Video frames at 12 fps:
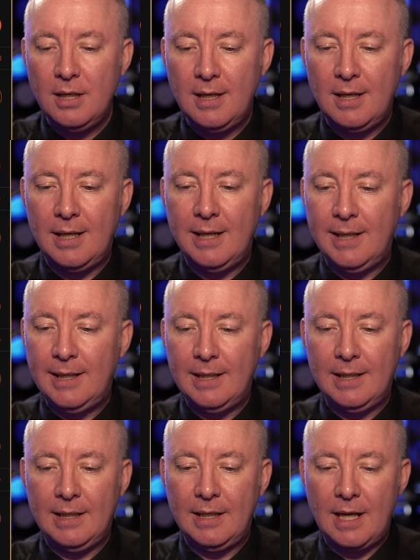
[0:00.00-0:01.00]

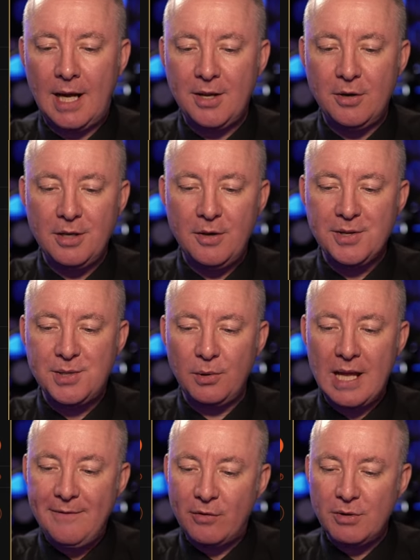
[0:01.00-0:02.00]
Uh, I don't know that it
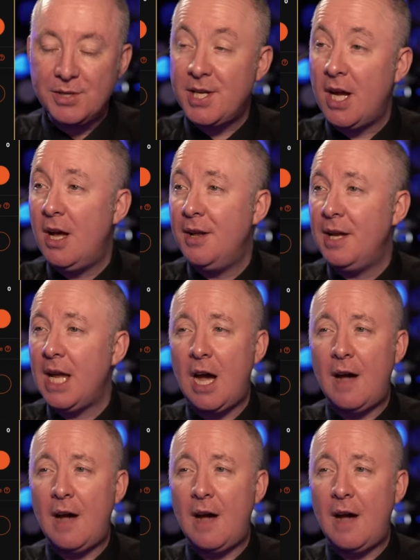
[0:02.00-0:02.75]
will ever return.